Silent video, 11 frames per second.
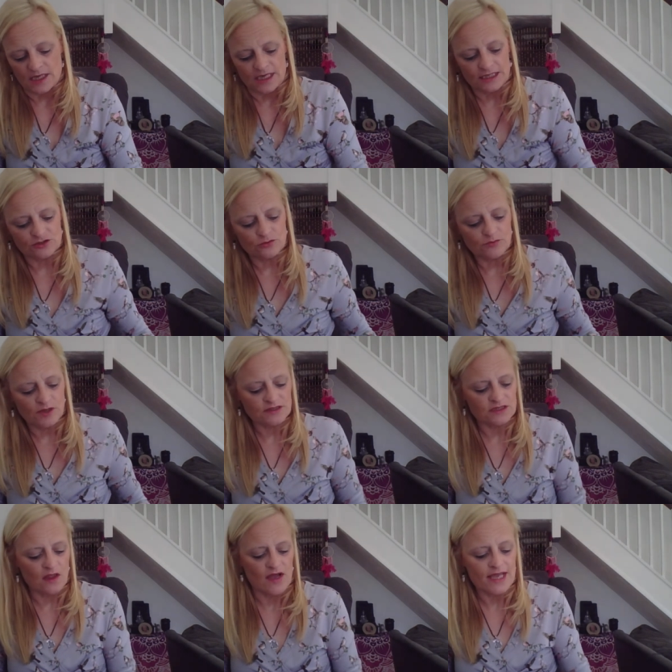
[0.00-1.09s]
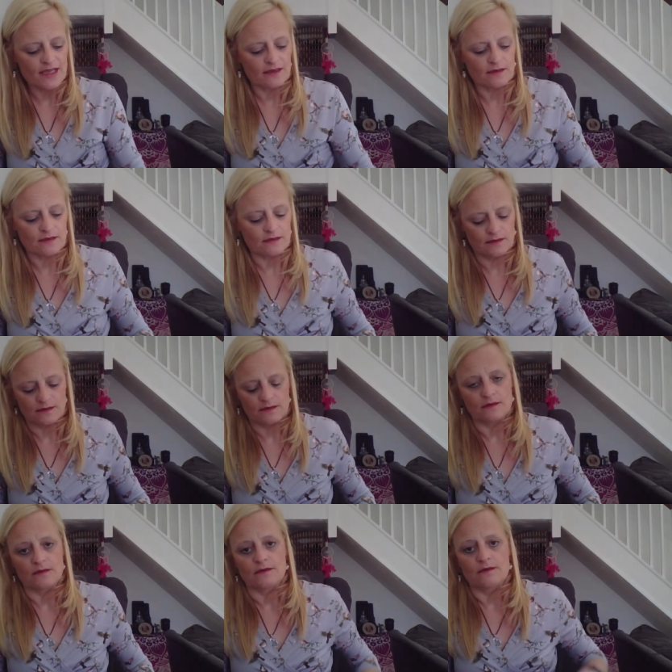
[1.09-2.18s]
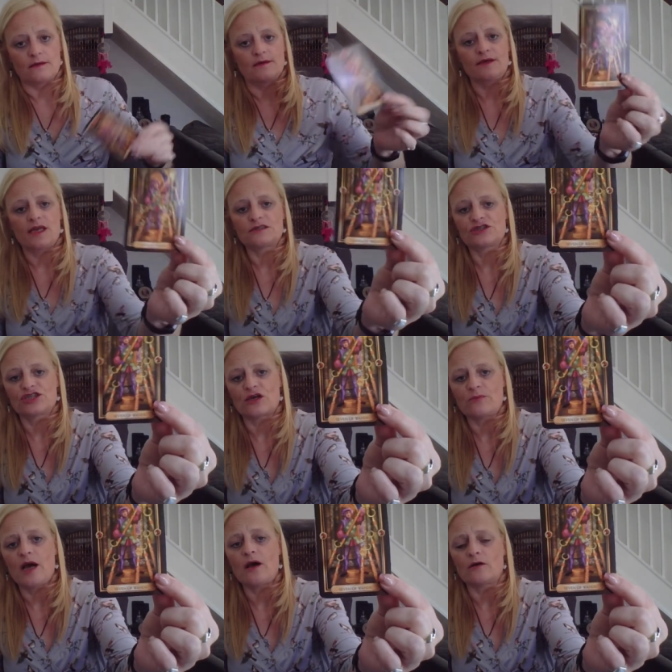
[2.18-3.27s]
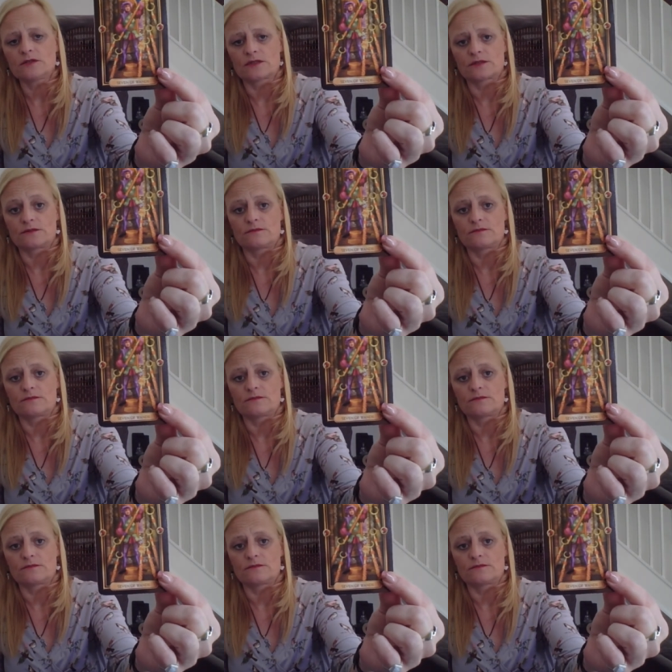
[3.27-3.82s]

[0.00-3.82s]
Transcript: It's almost like none shall pass,